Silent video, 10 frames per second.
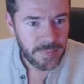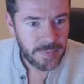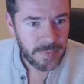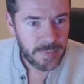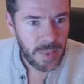
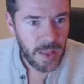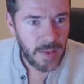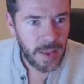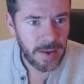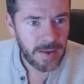
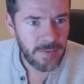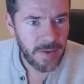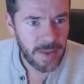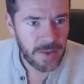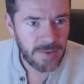Now, I need to
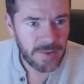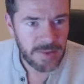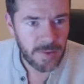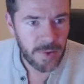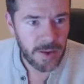find the entrance to
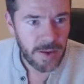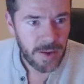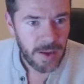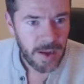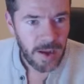somewhere.
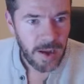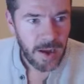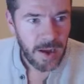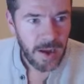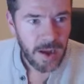
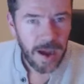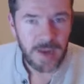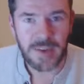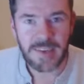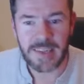I've
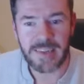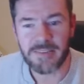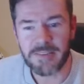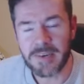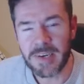got to say, this is
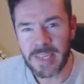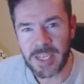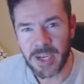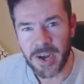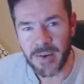really
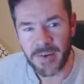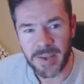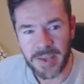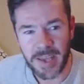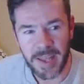jarring
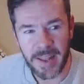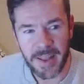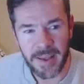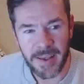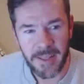and